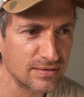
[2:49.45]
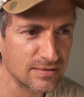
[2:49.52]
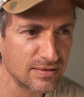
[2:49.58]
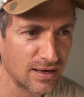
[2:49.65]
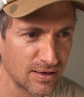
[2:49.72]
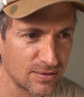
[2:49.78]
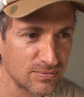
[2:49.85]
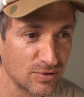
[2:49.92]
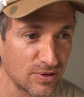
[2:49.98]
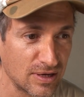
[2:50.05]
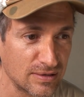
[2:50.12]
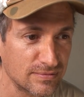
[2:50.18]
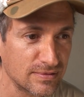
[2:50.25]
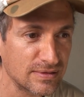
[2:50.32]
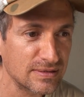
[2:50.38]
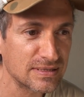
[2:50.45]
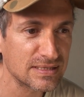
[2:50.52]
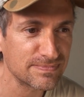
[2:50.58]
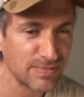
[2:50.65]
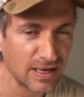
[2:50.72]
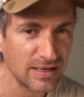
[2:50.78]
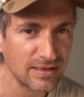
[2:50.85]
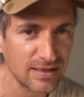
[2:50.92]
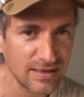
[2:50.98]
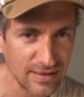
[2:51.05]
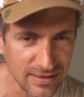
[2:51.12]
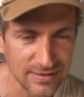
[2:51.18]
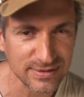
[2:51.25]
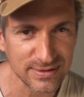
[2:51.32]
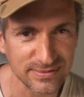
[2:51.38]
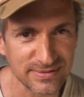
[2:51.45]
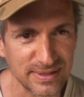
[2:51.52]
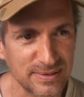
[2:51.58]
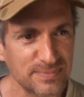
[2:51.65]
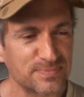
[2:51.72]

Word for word: carbohydrates spike insulin.